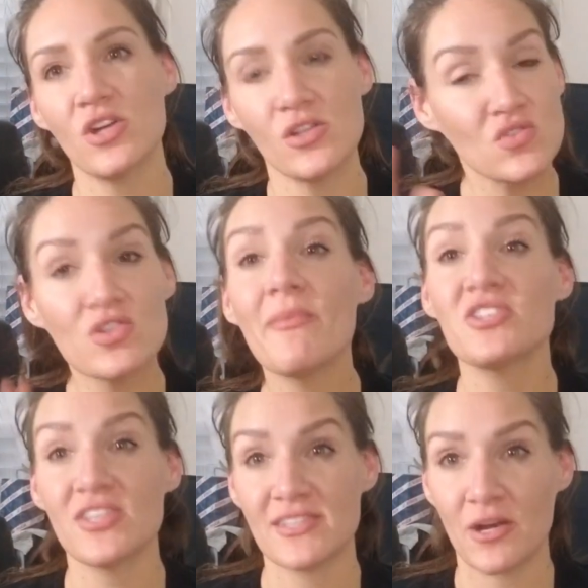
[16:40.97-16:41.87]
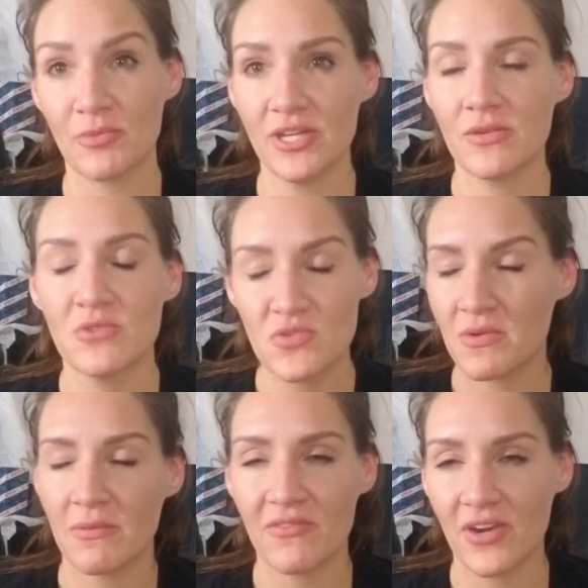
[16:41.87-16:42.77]
and so much less hair pulling, which would
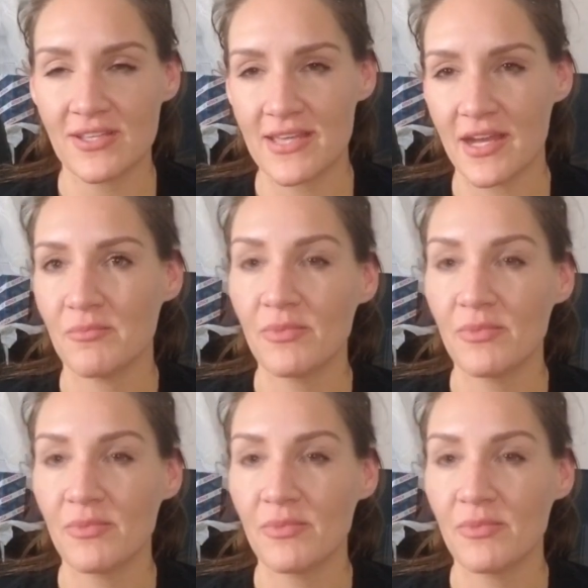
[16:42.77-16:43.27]
have been very exciting.